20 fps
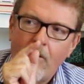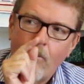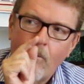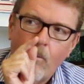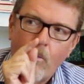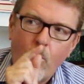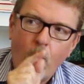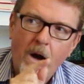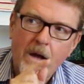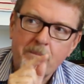
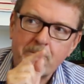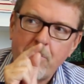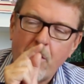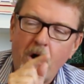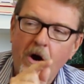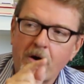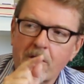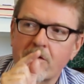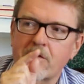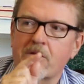what
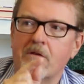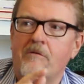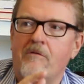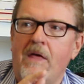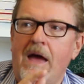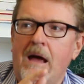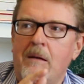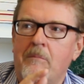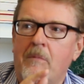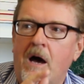parts of
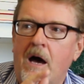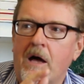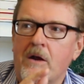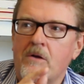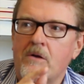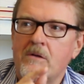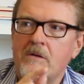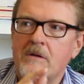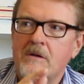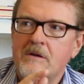that
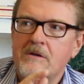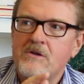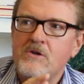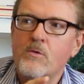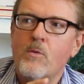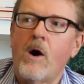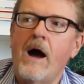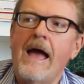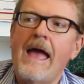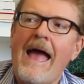model
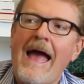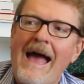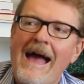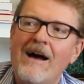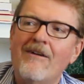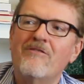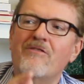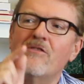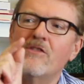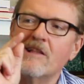do I
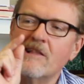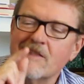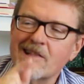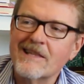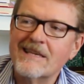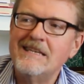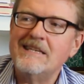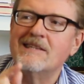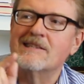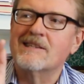have the
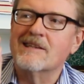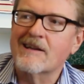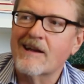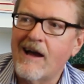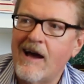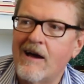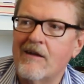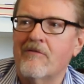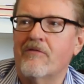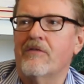least
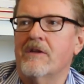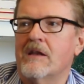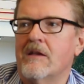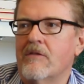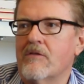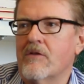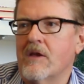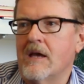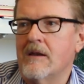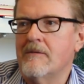
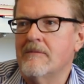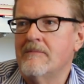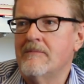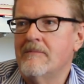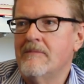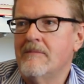confidence in?